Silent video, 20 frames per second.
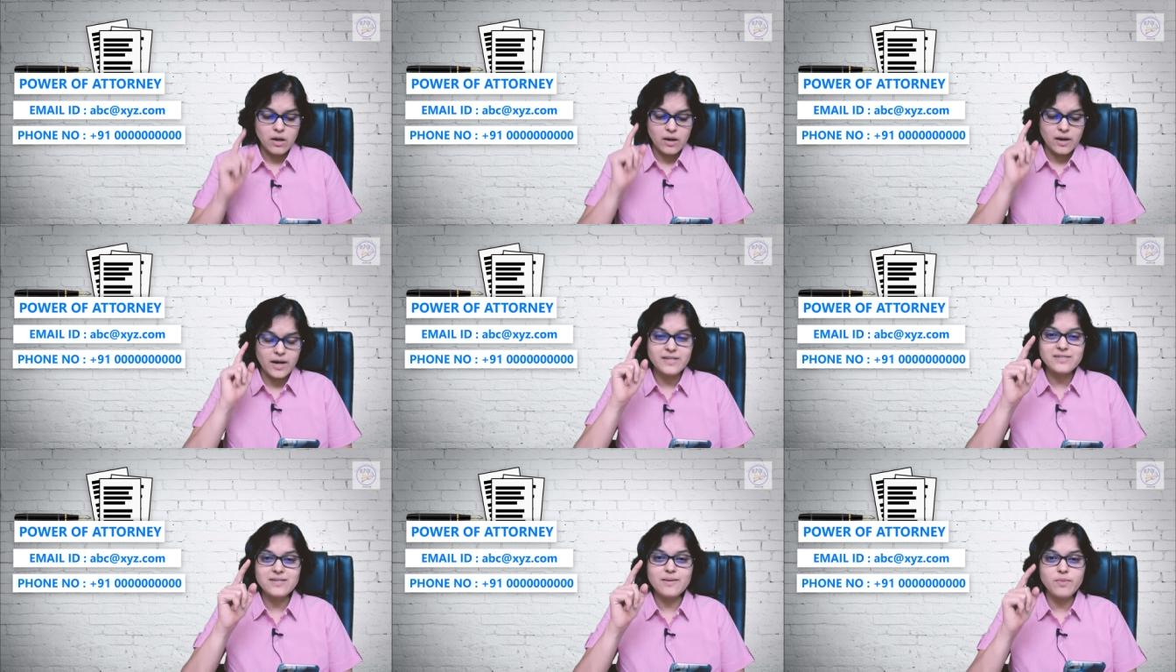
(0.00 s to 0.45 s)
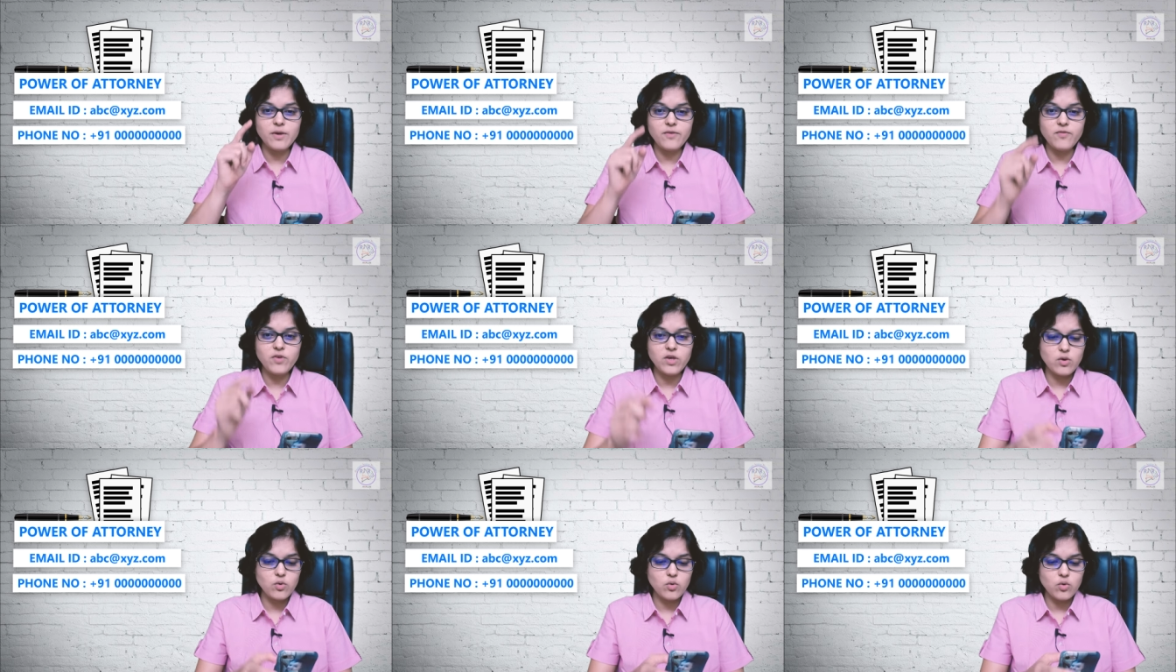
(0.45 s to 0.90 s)
Guys, I'm
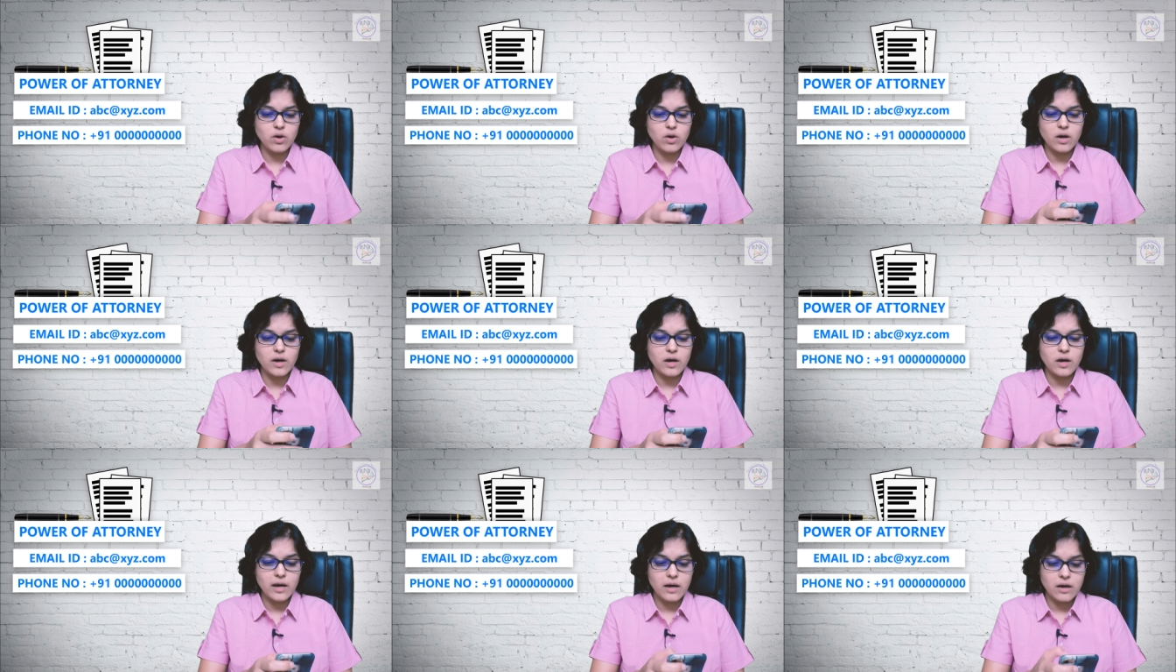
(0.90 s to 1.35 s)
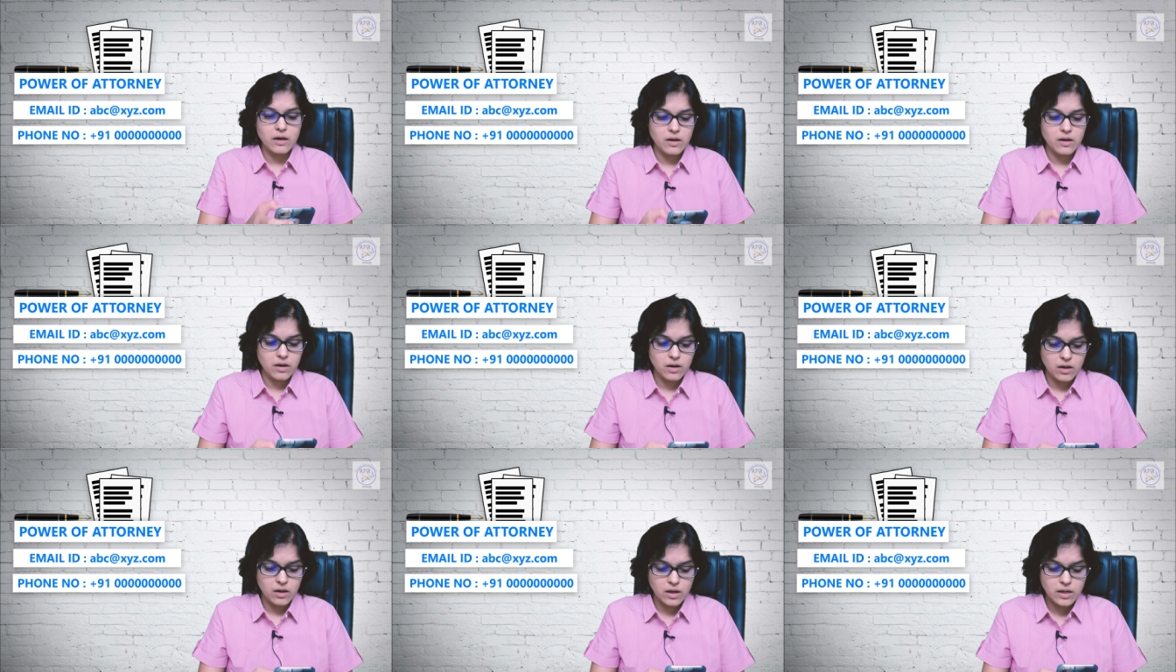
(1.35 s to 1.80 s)
giving you
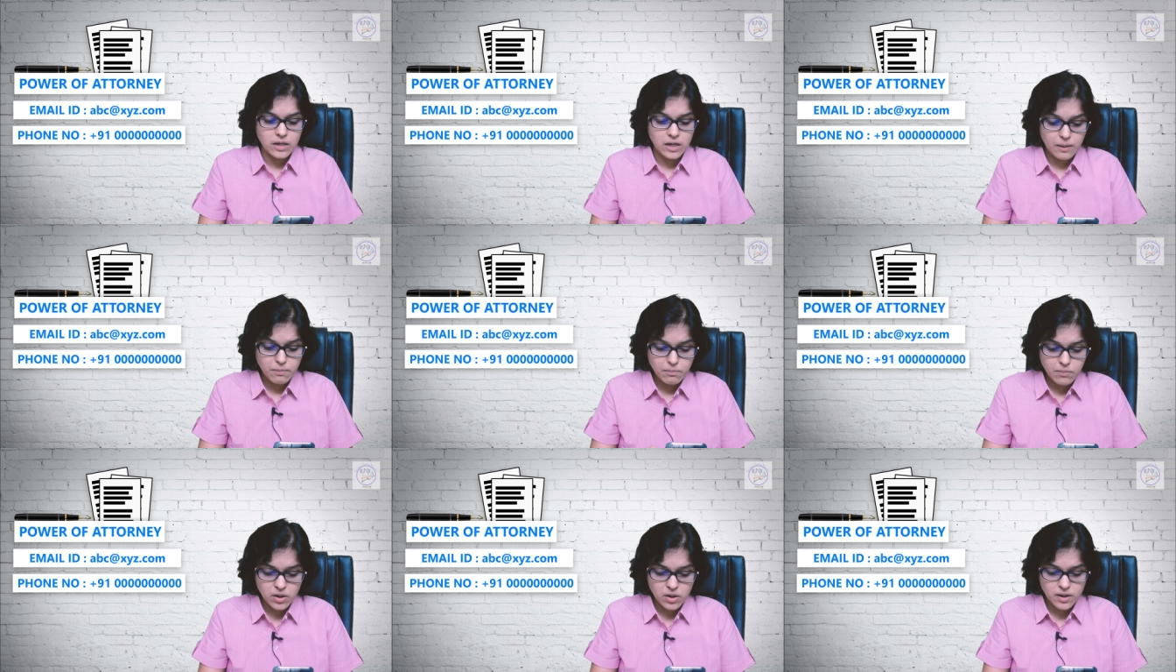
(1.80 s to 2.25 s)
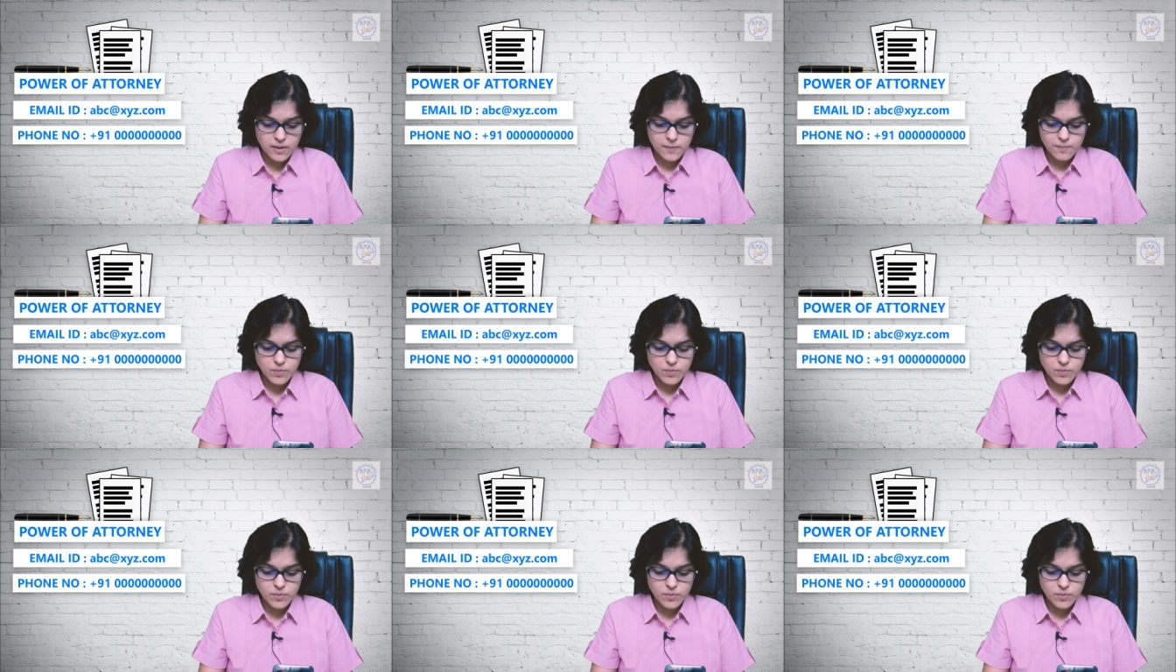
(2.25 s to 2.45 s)
uh, a number.